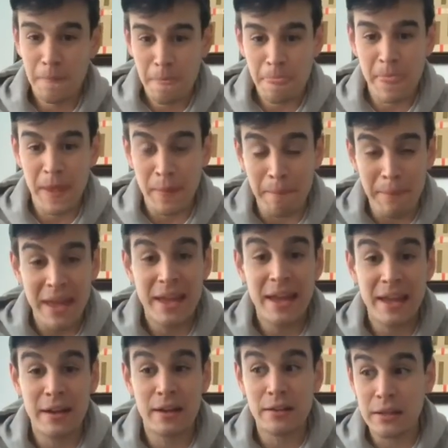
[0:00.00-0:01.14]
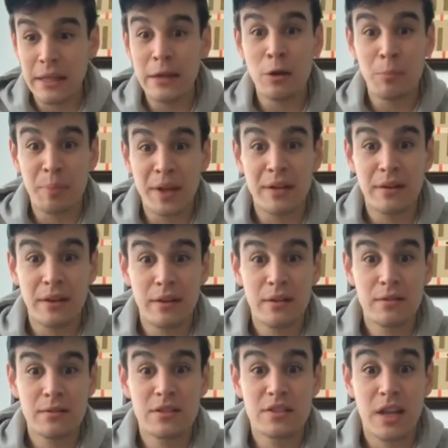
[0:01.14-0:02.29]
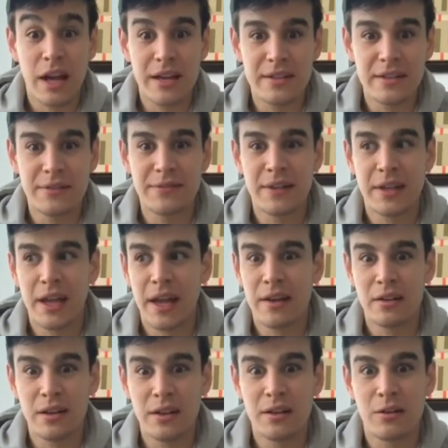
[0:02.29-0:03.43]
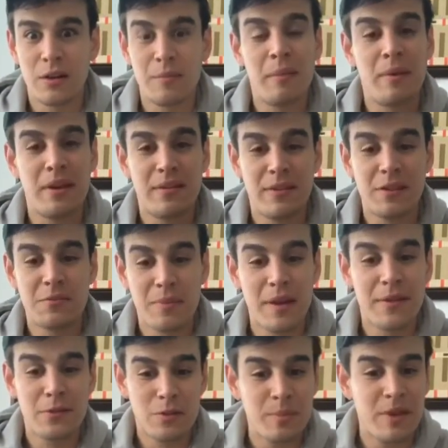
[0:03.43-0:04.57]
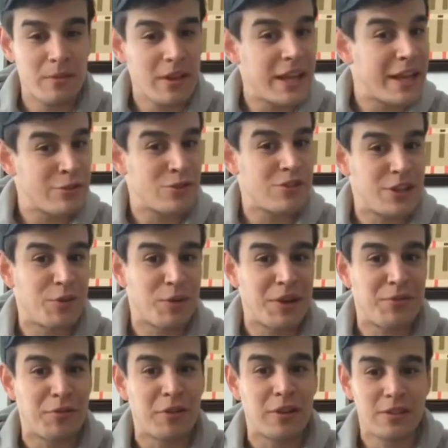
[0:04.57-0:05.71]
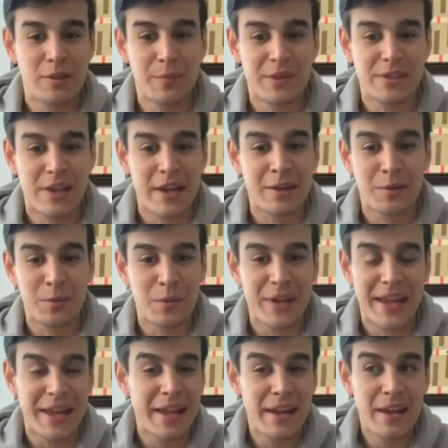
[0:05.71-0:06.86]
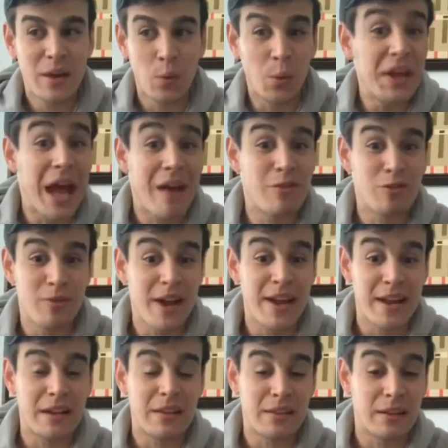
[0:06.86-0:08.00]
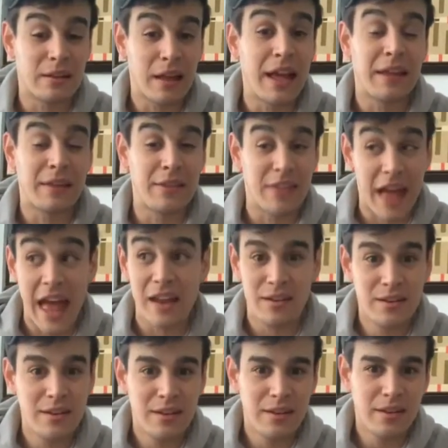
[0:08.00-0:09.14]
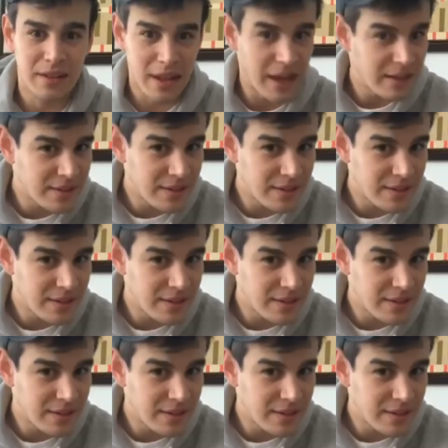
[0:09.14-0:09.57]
it may get a little bit scientific, analytical. Maybe this will be a really interesting read for us. I'm excited. We haven't read anything like that yet.